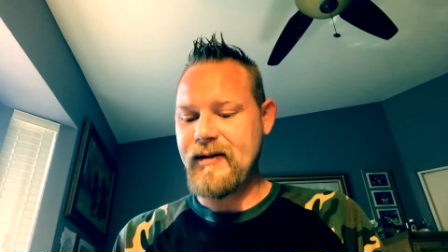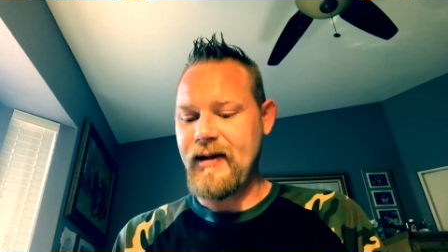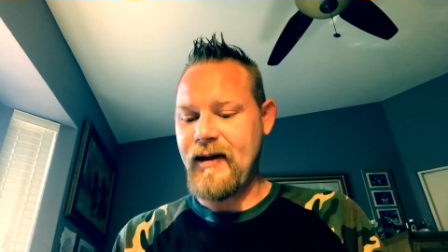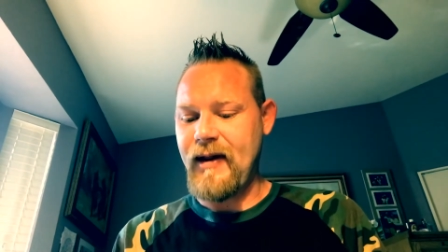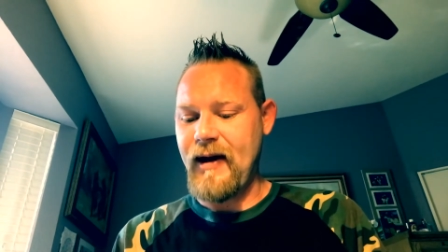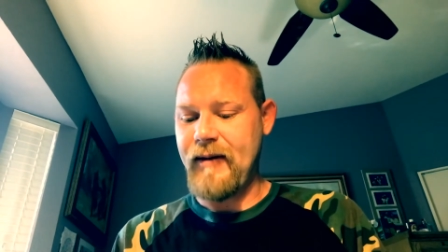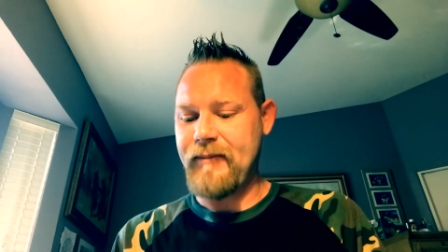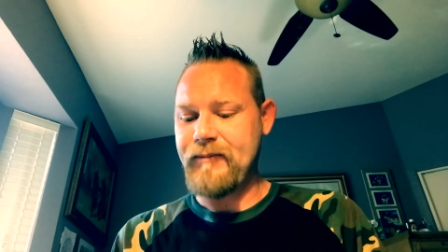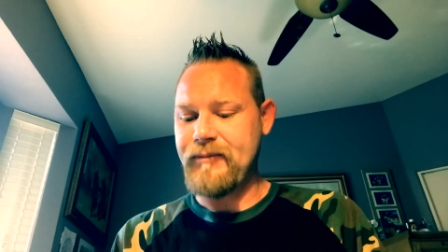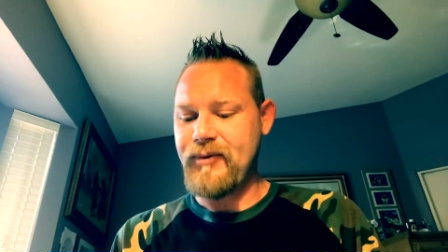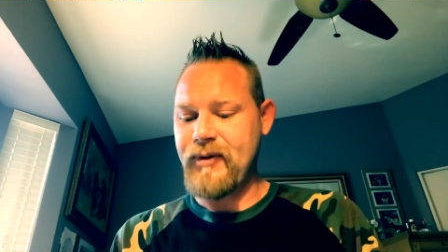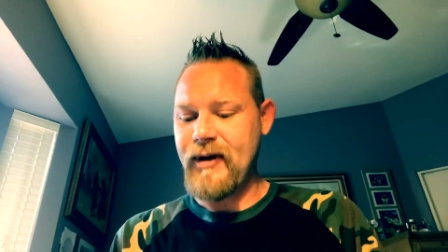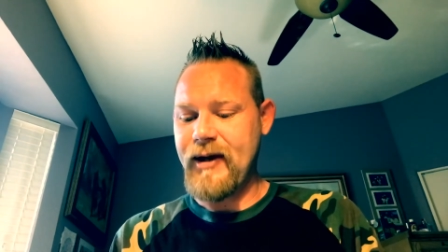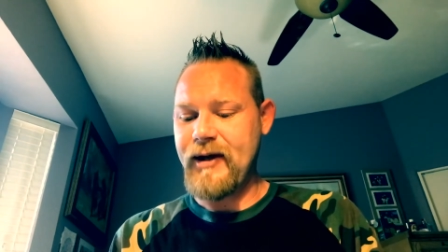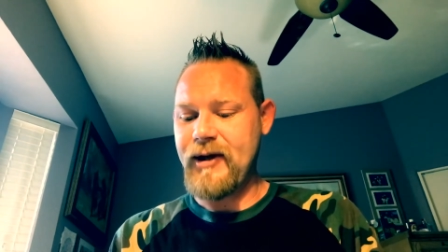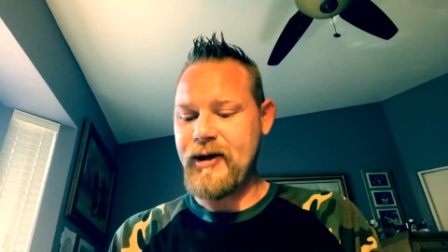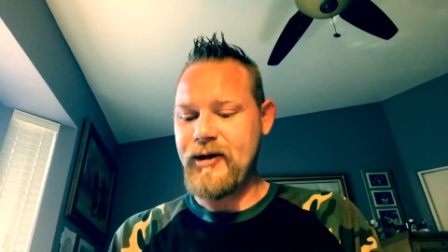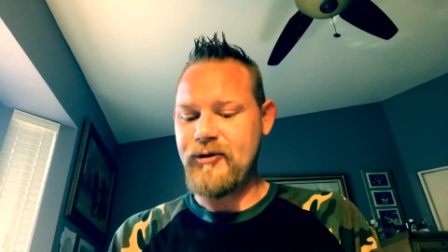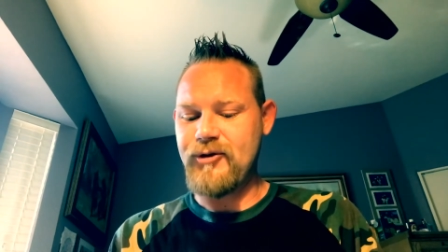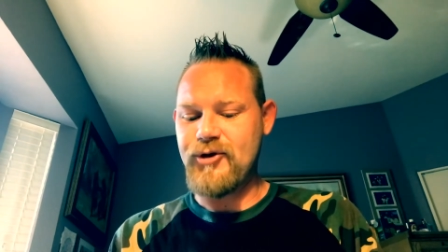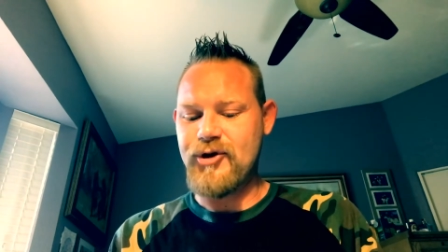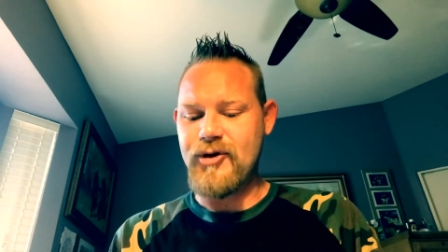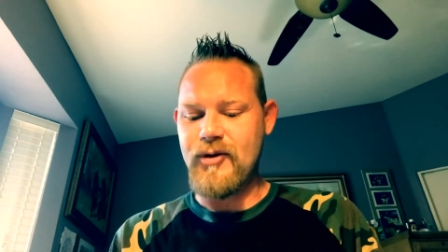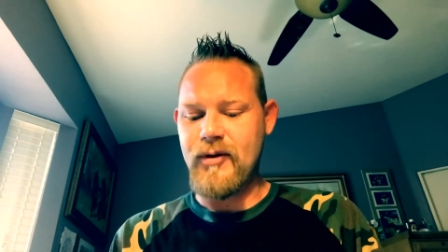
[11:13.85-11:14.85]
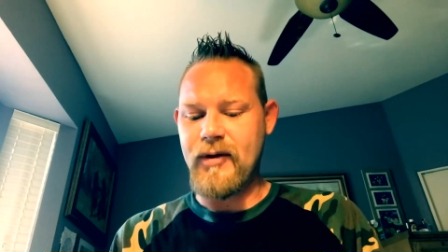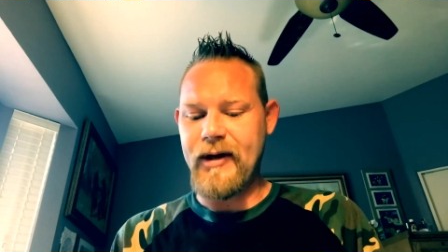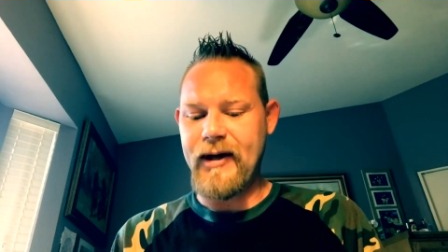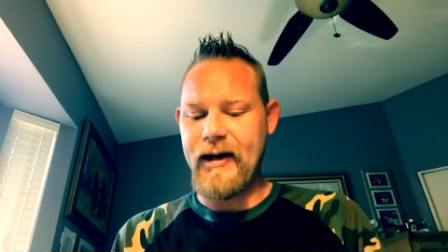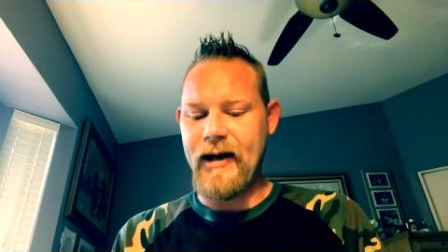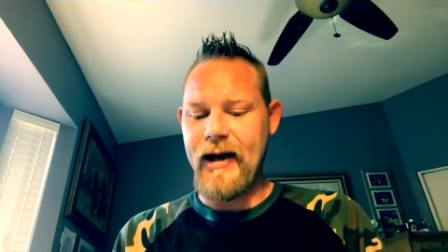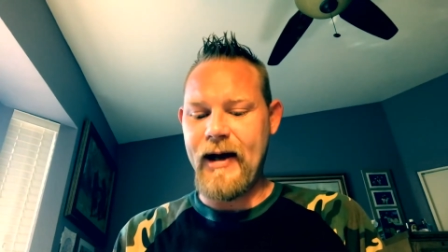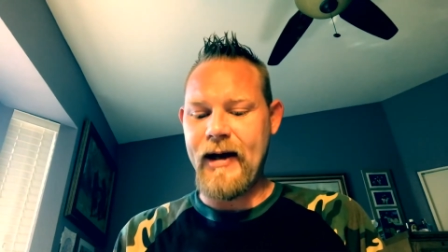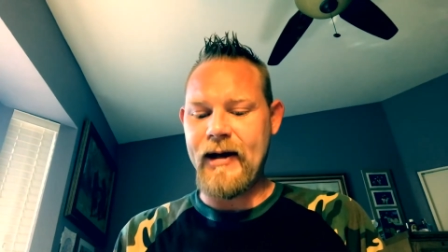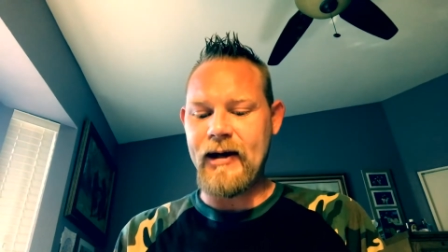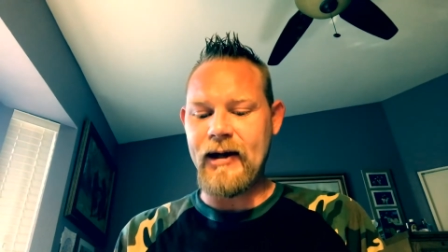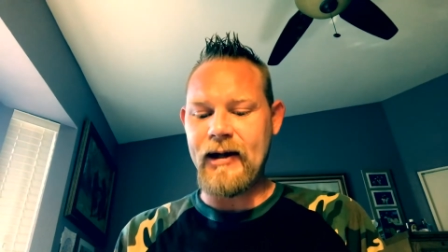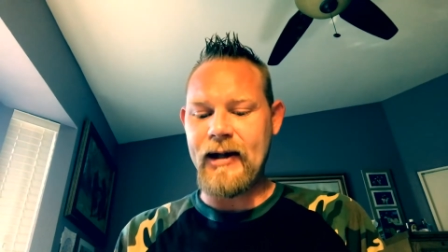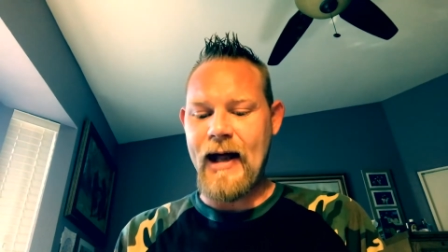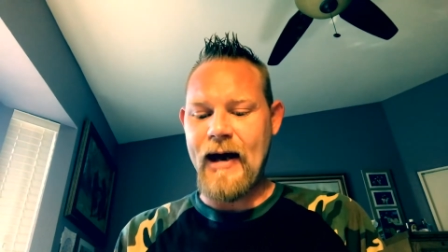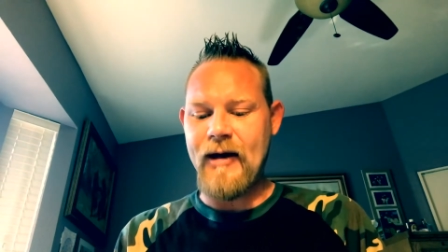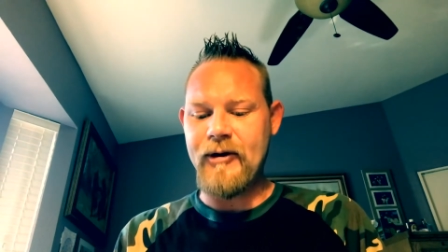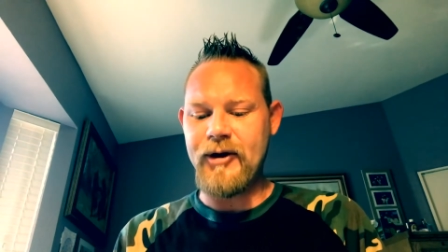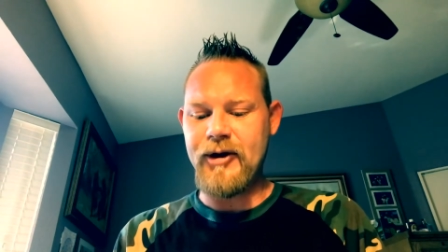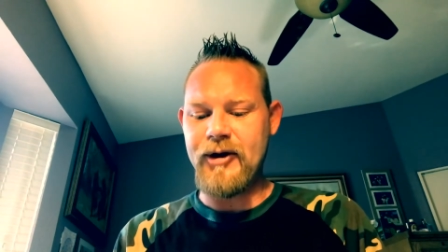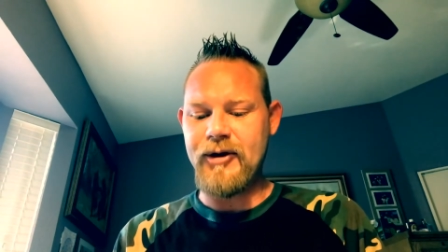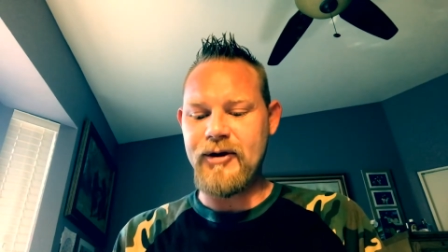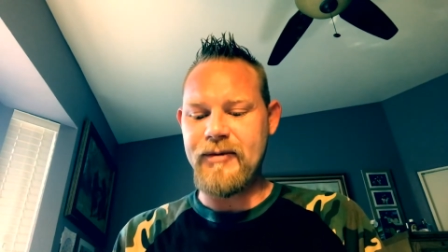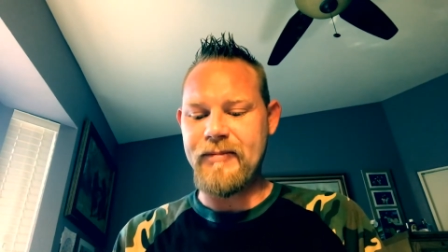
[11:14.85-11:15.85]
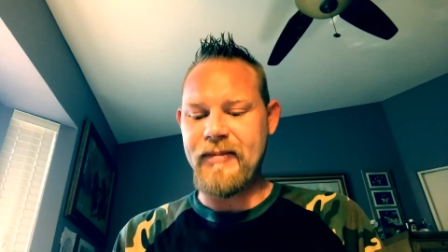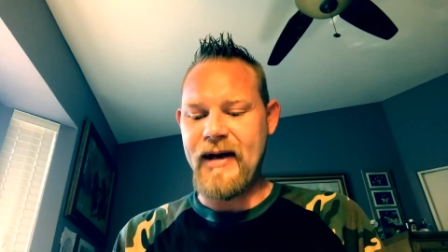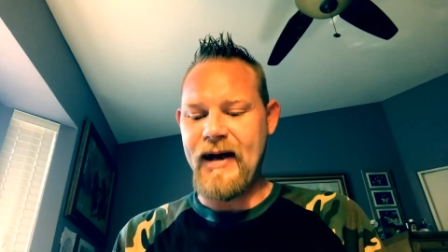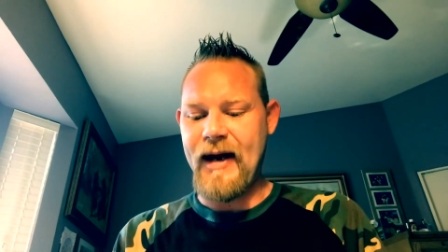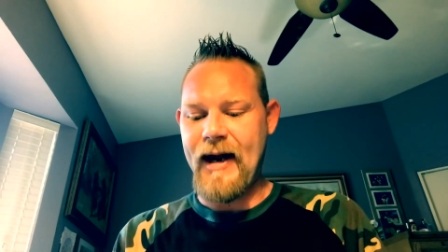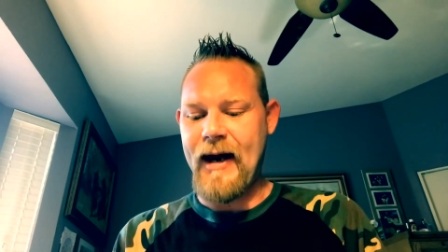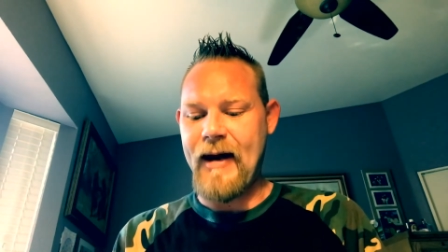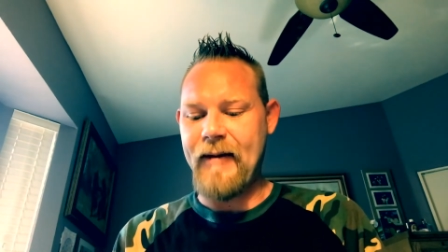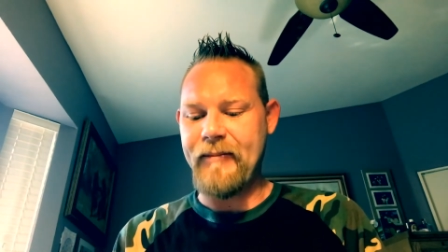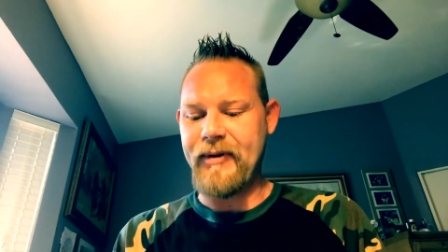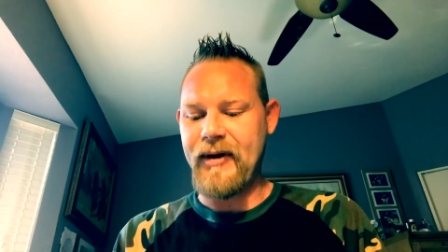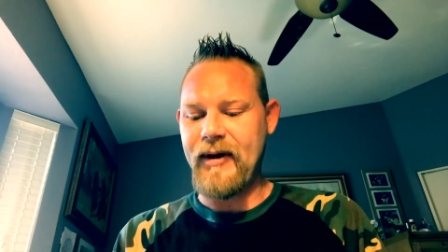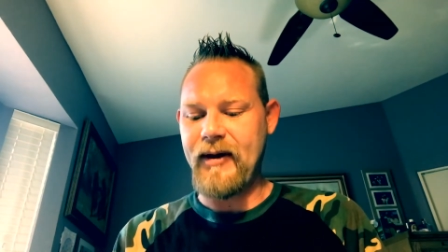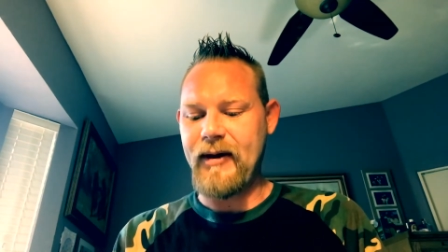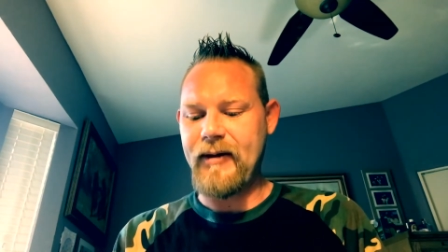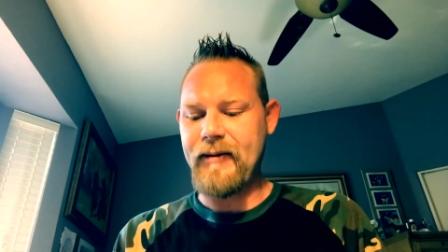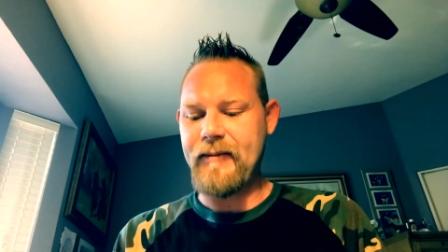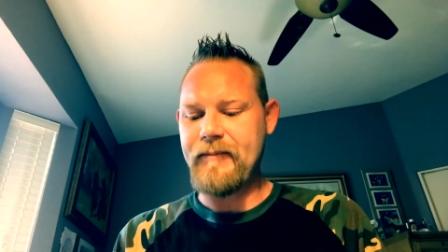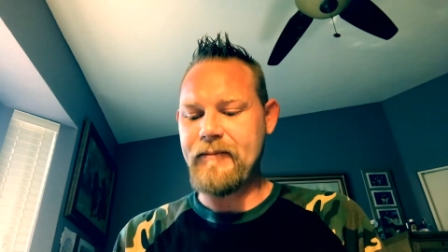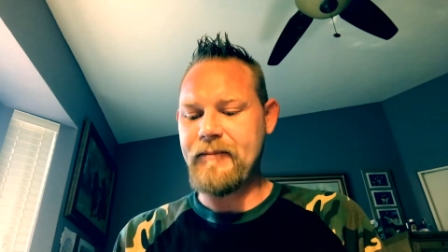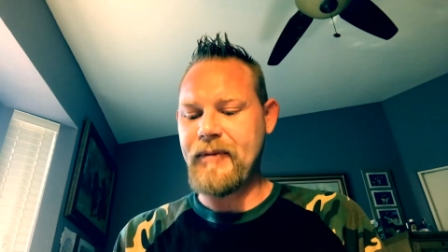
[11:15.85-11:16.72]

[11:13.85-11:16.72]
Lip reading: that bring you joy and allow you to be happy.